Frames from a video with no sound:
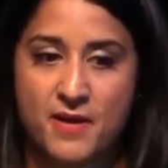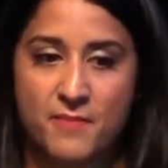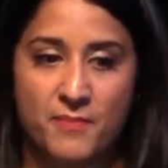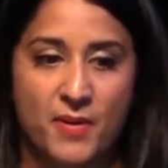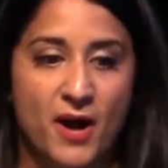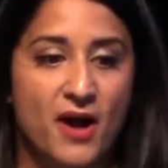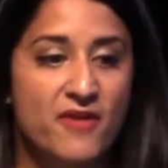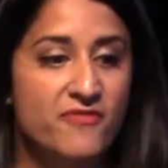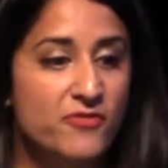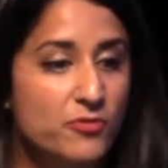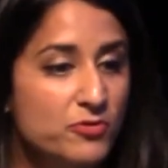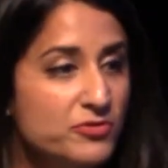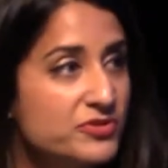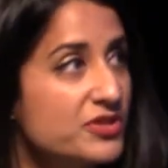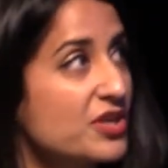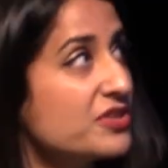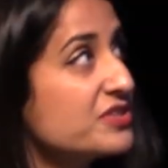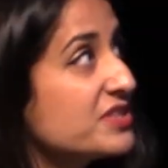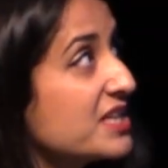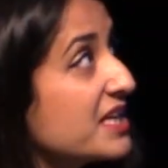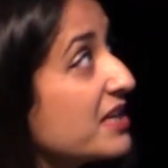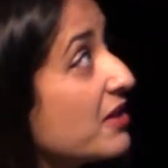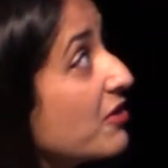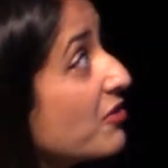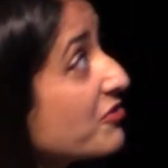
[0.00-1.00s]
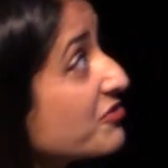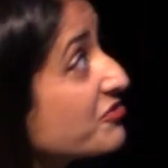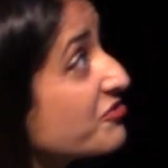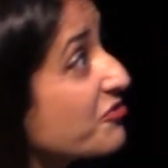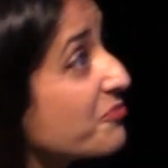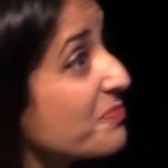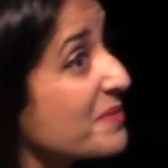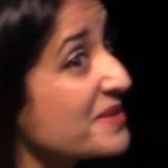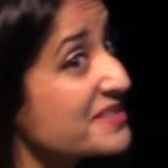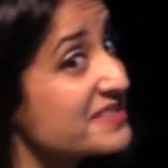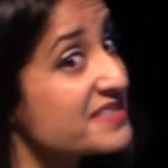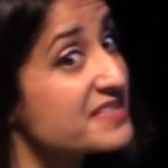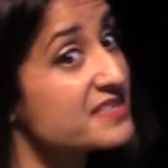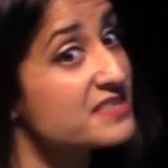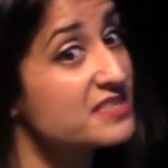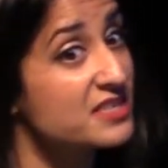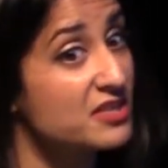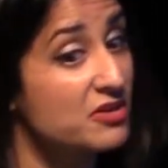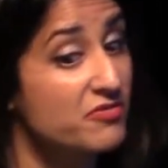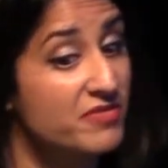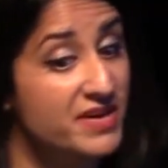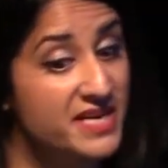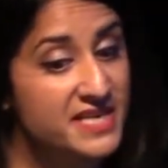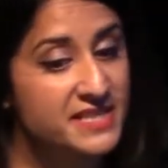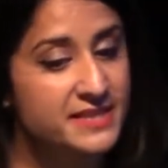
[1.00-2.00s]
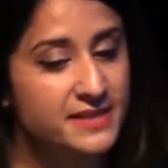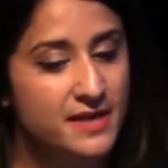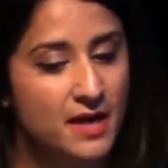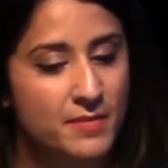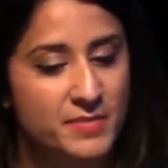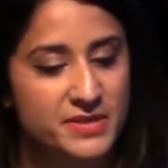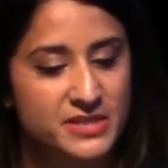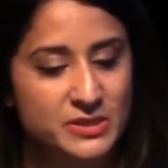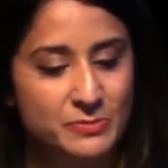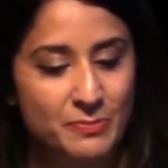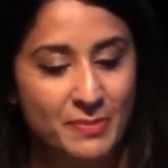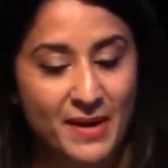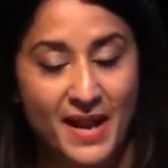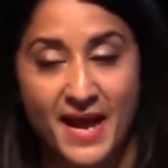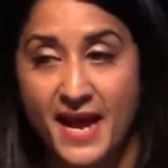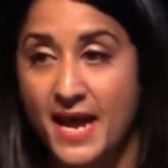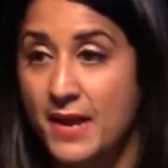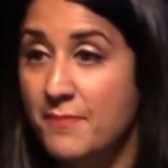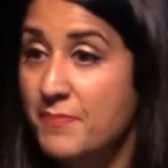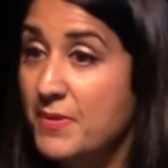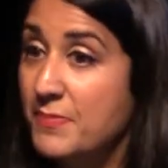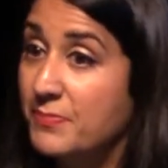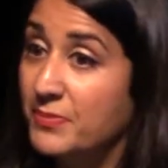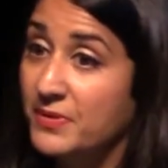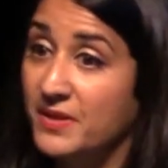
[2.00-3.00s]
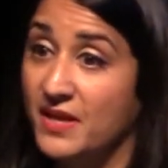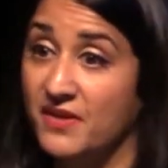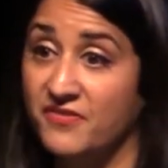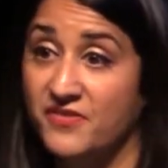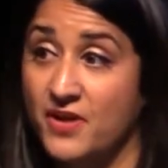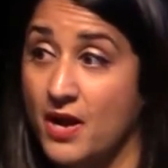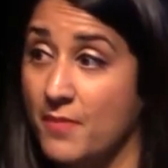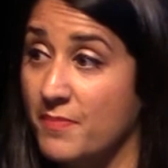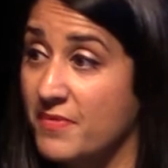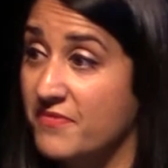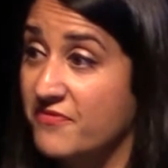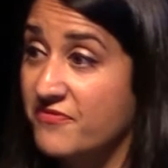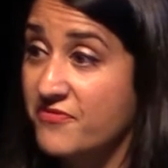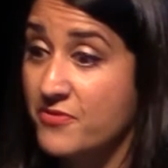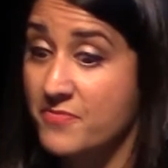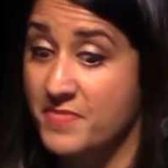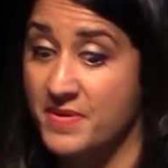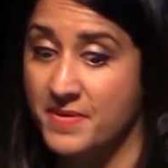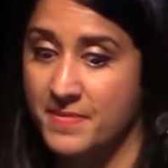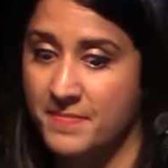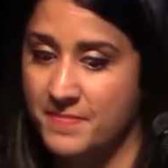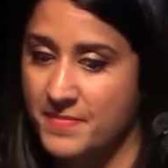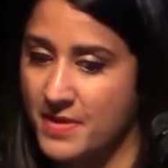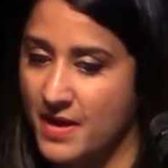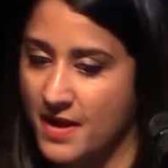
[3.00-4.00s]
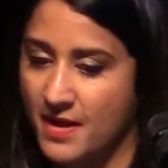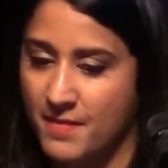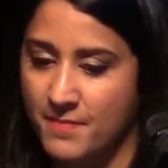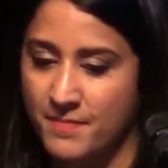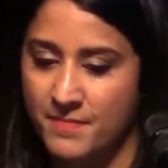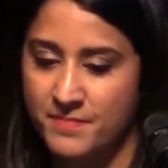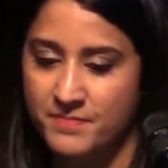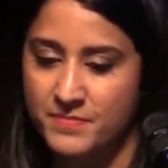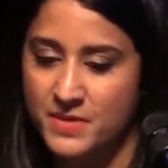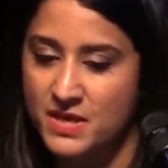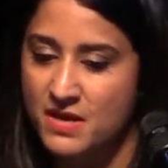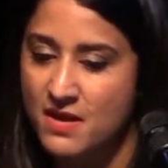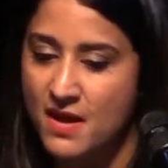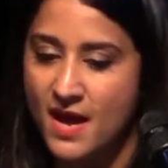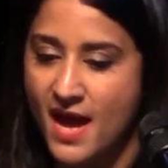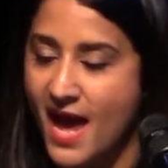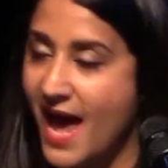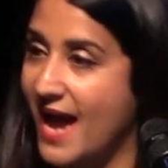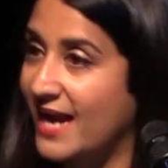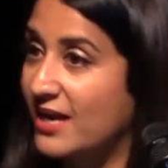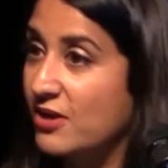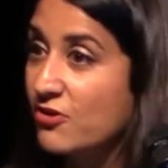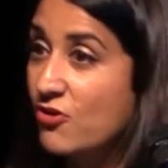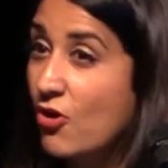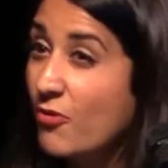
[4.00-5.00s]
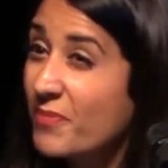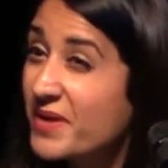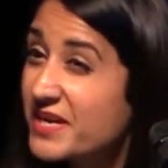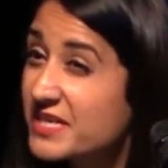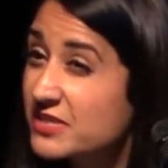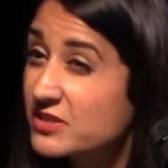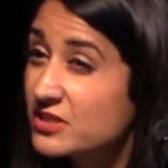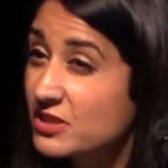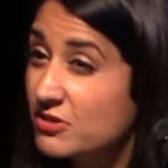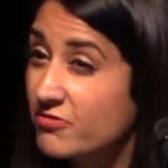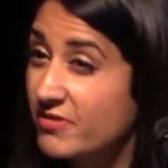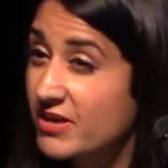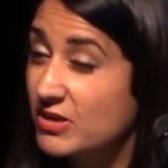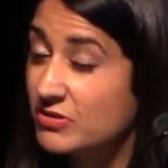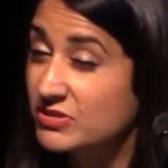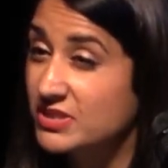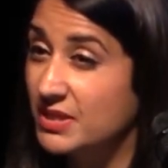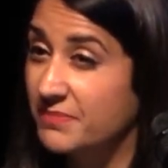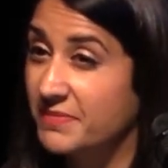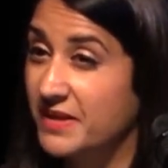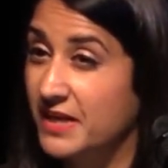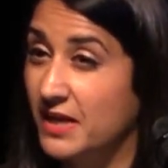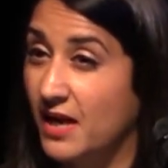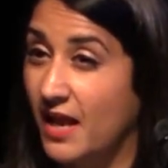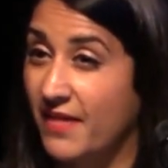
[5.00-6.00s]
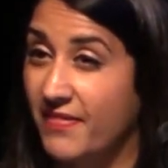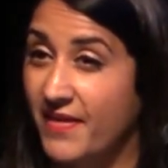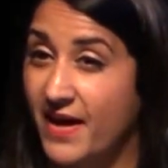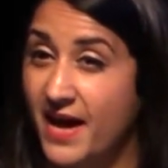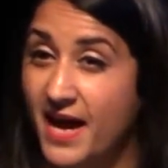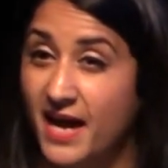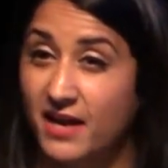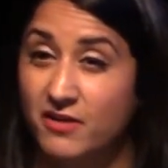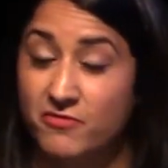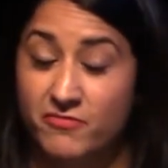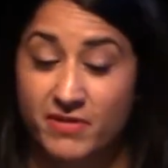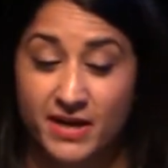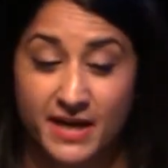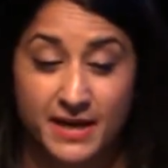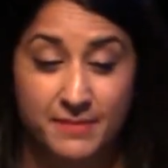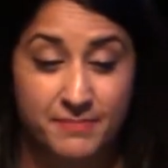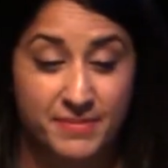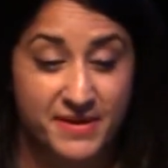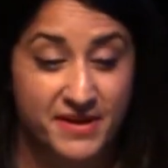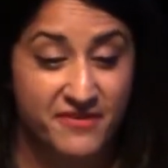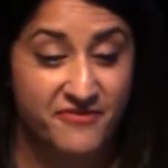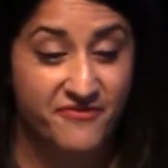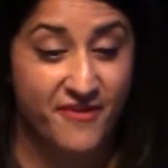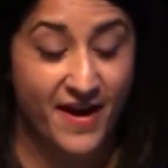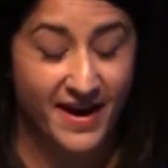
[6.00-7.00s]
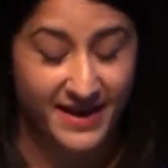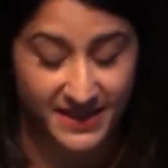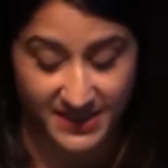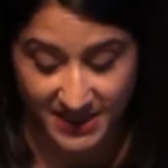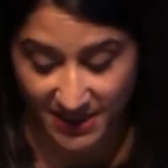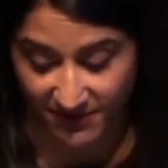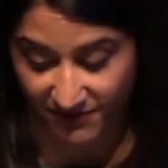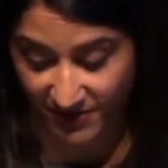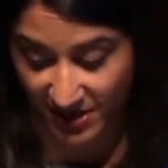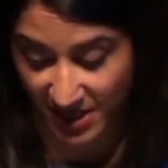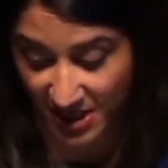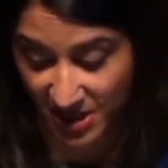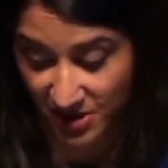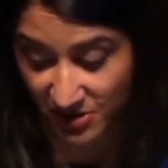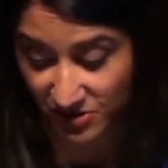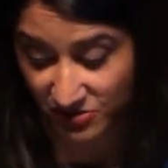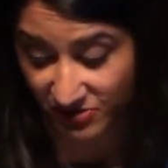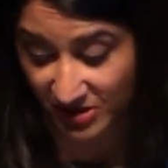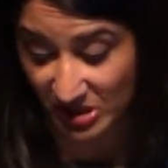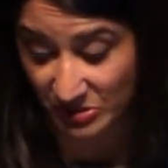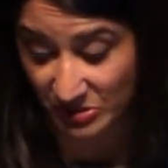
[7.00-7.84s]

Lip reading: But I've also seen lots of business degrees come into play, people that have come in from an economics degree or something like that and really be effective in a user